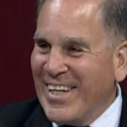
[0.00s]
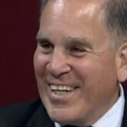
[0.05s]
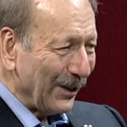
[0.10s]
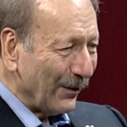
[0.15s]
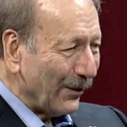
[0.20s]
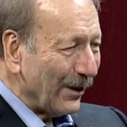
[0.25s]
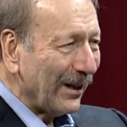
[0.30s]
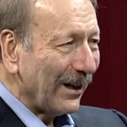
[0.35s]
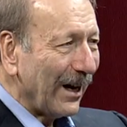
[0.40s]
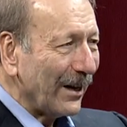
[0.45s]

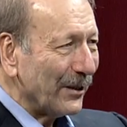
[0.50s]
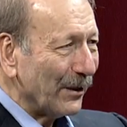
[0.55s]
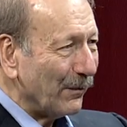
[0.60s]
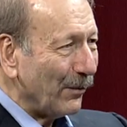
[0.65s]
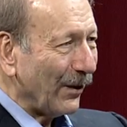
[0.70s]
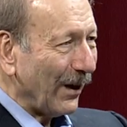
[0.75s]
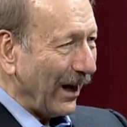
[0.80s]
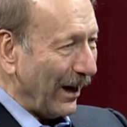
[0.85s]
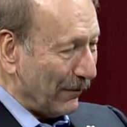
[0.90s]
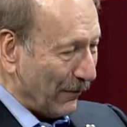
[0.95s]
Well, I think
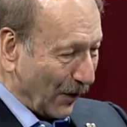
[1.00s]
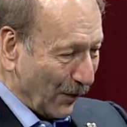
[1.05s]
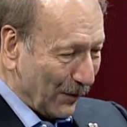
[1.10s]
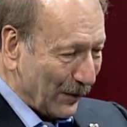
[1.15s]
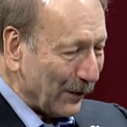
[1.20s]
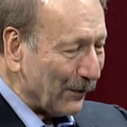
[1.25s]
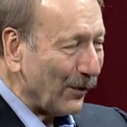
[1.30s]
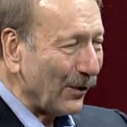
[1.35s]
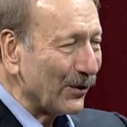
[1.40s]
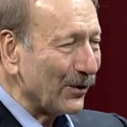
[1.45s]
I'm
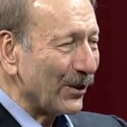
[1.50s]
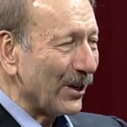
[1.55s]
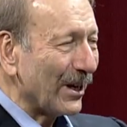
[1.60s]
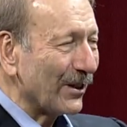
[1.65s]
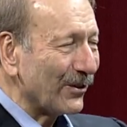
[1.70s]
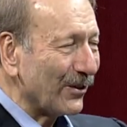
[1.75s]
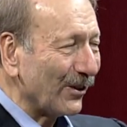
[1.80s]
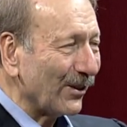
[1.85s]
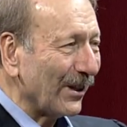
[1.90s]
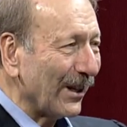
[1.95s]
hoping
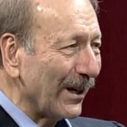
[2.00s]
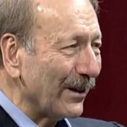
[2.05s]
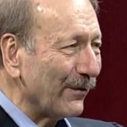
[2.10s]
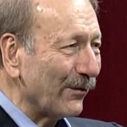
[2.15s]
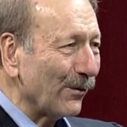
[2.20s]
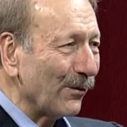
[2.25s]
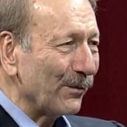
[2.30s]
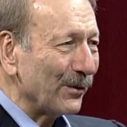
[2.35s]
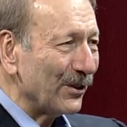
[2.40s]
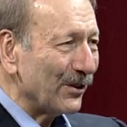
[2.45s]
post-chancellor life
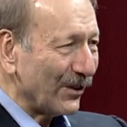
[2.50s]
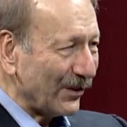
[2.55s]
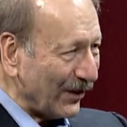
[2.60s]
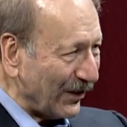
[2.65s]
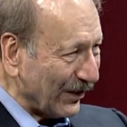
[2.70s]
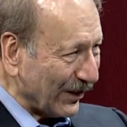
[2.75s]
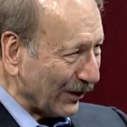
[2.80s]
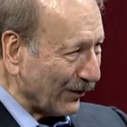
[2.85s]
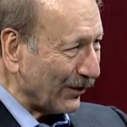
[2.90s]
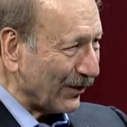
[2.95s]
will be just
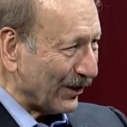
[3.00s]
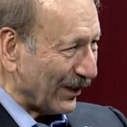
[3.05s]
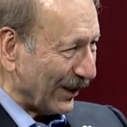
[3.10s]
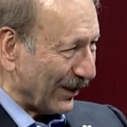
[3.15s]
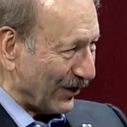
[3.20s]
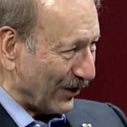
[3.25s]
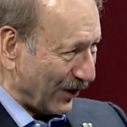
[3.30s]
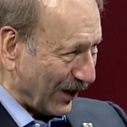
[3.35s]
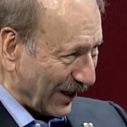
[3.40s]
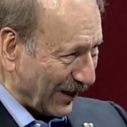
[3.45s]
as interesting
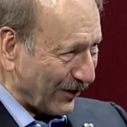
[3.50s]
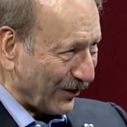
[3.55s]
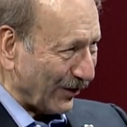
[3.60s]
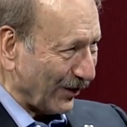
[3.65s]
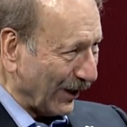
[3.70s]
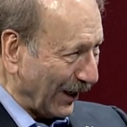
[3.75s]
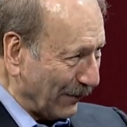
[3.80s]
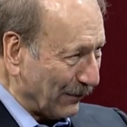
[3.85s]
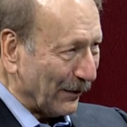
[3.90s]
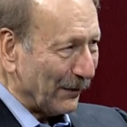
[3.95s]
as chancellor
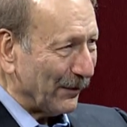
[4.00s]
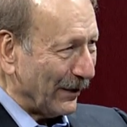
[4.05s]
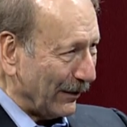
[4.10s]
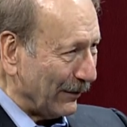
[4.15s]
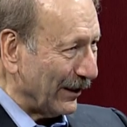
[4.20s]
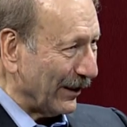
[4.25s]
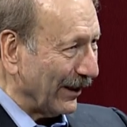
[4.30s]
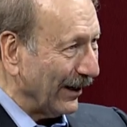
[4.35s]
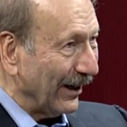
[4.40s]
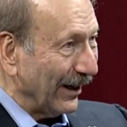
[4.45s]
life, but
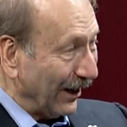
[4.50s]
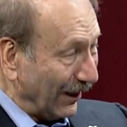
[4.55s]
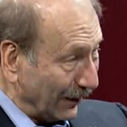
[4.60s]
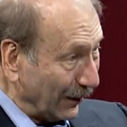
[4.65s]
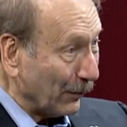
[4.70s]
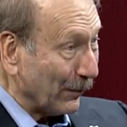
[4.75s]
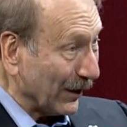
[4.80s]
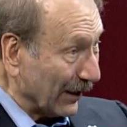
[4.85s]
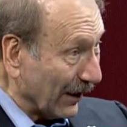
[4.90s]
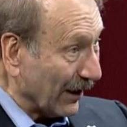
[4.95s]
maybe a
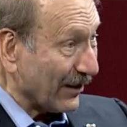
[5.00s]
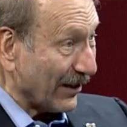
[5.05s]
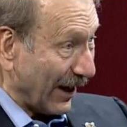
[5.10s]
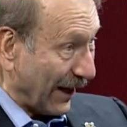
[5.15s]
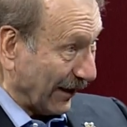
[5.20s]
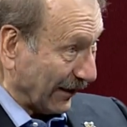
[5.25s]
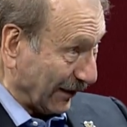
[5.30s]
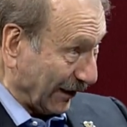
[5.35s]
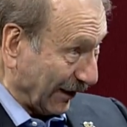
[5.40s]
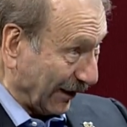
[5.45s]
little bit less
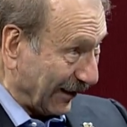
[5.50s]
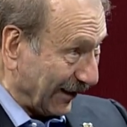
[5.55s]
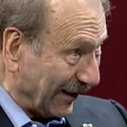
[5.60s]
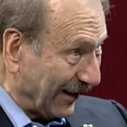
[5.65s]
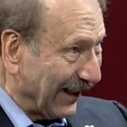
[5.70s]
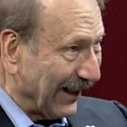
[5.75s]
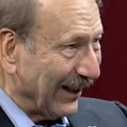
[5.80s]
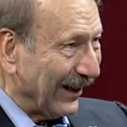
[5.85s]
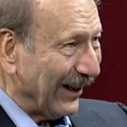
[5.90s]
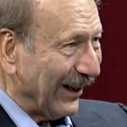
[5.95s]
hectic.
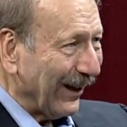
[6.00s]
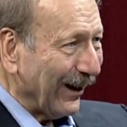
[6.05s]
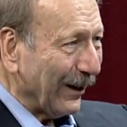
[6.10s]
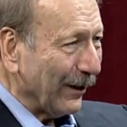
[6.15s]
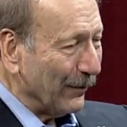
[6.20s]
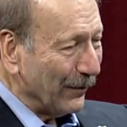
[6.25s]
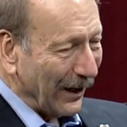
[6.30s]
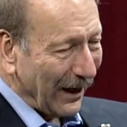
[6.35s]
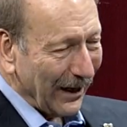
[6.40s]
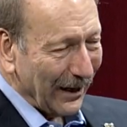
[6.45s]

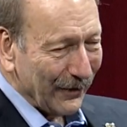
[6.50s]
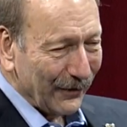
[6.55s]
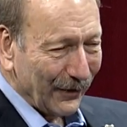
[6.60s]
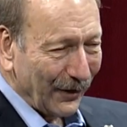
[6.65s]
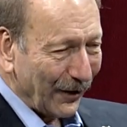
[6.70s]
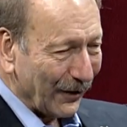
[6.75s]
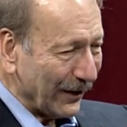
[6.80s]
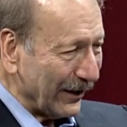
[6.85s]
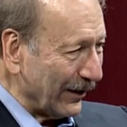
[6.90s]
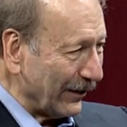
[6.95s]
I've
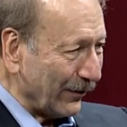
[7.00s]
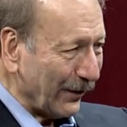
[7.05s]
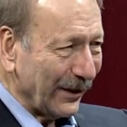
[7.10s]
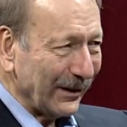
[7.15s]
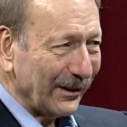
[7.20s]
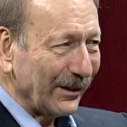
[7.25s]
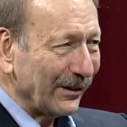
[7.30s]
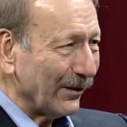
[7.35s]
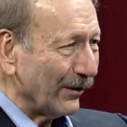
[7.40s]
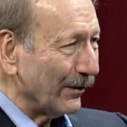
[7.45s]
already agreed
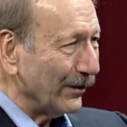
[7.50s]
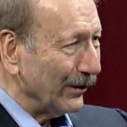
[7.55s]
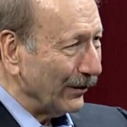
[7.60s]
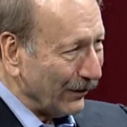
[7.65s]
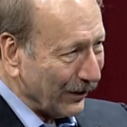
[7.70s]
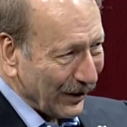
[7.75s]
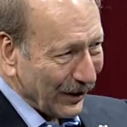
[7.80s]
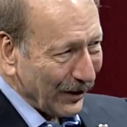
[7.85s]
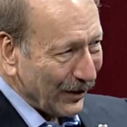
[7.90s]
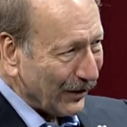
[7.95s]
to do a new
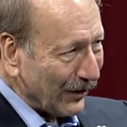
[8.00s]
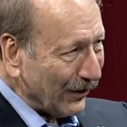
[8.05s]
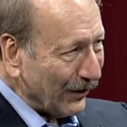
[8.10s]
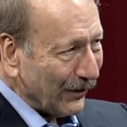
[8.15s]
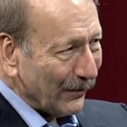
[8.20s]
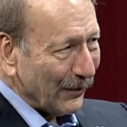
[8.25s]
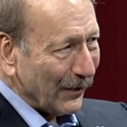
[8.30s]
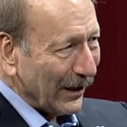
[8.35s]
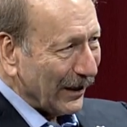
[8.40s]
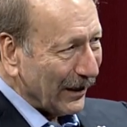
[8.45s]
edition of
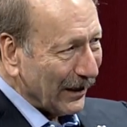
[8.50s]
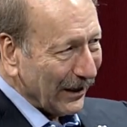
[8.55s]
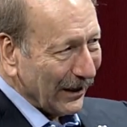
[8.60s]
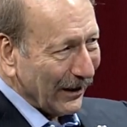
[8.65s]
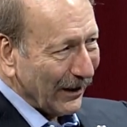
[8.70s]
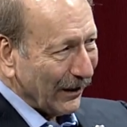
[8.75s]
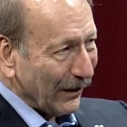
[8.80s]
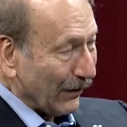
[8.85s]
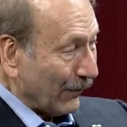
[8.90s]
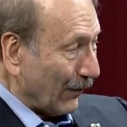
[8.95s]
my,
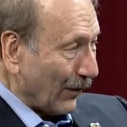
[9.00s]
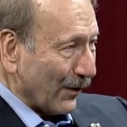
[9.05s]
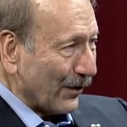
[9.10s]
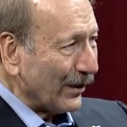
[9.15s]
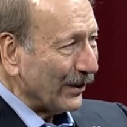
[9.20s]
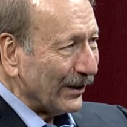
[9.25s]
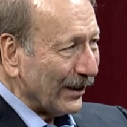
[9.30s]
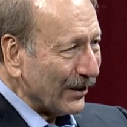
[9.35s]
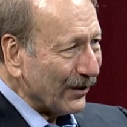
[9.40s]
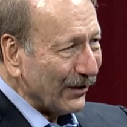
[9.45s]
a fourth
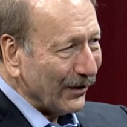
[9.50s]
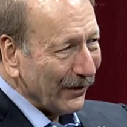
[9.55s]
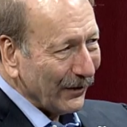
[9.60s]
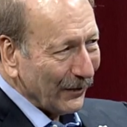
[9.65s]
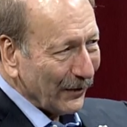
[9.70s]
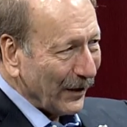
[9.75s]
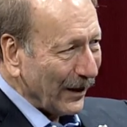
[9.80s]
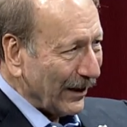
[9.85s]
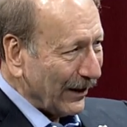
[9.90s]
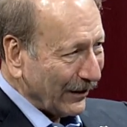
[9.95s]
edition of
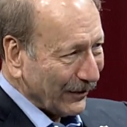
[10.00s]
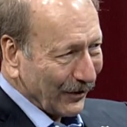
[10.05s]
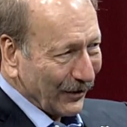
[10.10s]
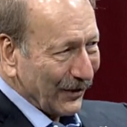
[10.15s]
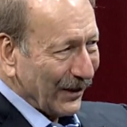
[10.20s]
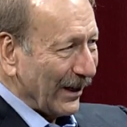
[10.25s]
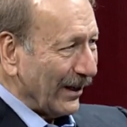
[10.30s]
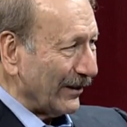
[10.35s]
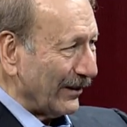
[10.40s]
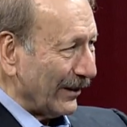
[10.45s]
my
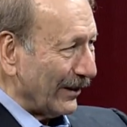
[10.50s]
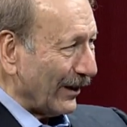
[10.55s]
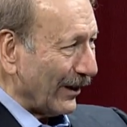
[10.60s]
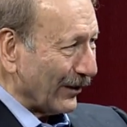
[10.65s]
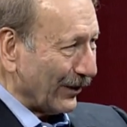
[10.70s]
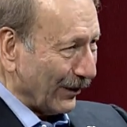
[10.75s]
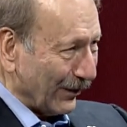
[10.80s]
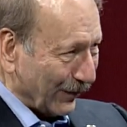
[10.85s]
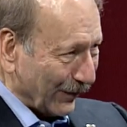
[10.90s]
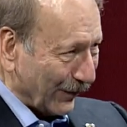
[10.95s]
Understanding Our
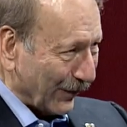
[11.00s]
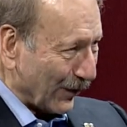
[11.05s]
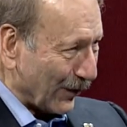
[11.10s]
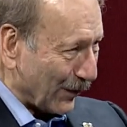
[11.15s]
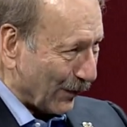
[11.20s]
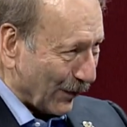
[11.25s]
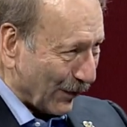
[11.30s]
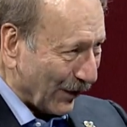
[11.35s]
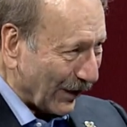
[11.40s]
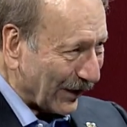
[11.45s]
Universe
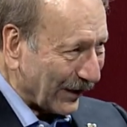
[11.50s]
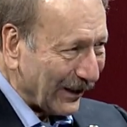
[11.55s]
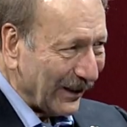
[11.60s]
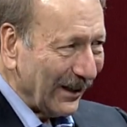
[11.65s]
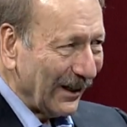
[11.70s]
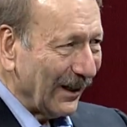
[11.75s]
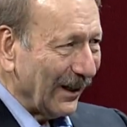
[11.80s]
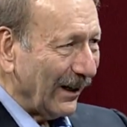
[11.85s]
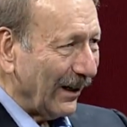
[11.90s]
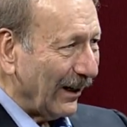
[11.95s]
book.
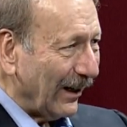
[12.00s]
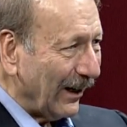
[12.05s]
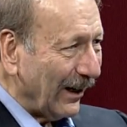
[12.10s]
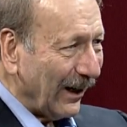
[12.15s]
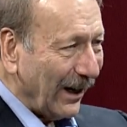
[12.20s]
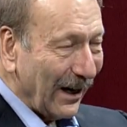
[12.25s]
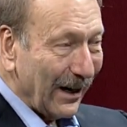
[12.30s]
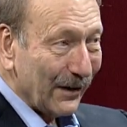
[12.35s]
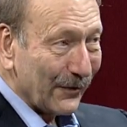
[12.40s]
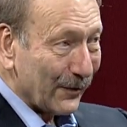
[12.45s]

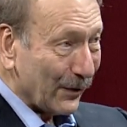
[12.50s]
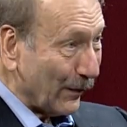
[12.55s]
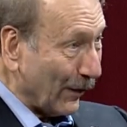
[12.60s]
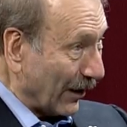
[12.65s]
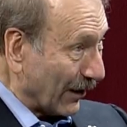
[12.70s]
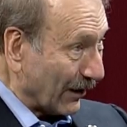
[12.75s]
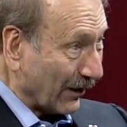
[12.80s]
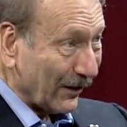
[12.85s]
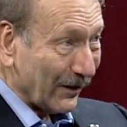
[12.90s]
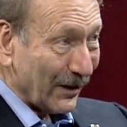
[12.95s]
I have some
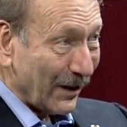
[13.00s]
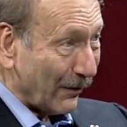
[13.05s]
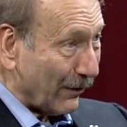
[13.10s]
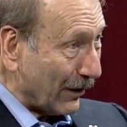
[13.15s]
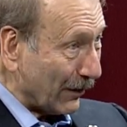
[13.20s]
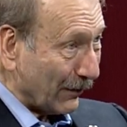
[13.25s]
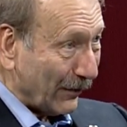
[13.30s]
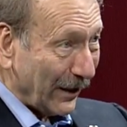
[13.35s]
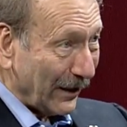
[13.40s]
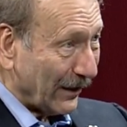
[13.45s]
articles I want
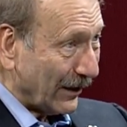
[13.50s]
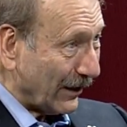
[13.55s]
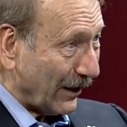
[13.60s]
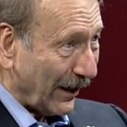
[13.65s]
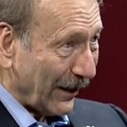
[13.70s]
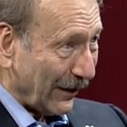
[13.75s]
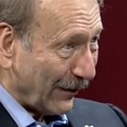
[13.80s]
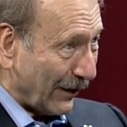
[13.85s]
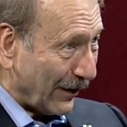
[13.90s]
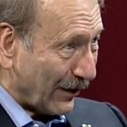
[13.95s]
to write on
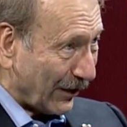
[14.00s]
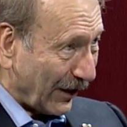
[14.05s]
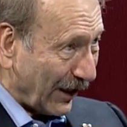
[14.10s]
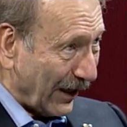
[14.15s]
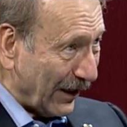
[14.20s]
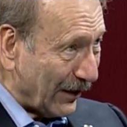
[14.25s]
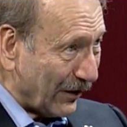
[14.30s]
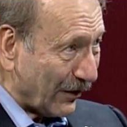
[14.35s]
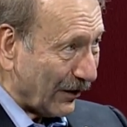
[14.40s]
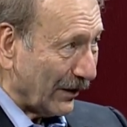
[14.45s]
higher
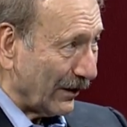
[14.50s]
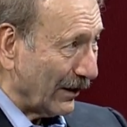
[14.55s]
education.